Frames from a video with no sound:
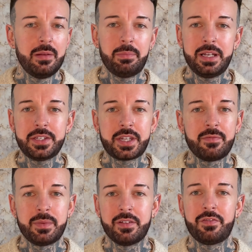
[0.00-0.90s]
Please give
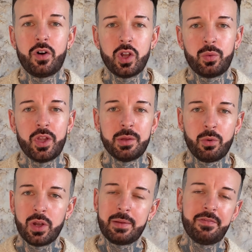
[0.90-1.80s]
me a follow on them
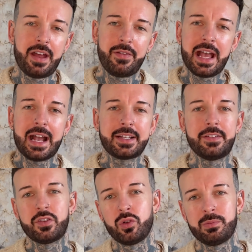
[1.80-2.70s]
all. I'm very
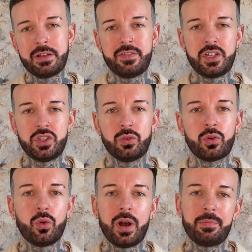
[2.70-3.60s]
active and all my video
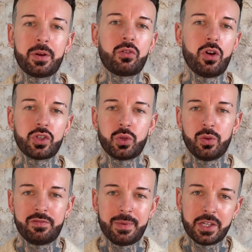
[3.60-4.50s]
go up across all
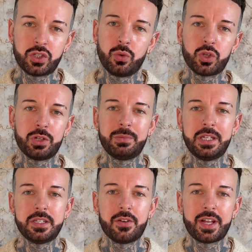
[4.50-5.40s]
of my social
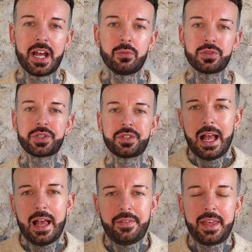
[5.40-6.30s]
media accounts.
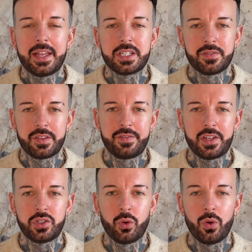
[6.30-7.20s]
At the end of the
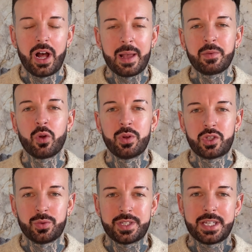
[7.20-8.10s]
video, I'm going
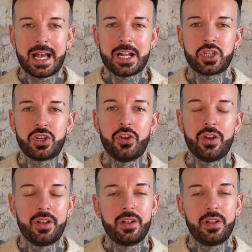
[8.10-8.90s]
to attach here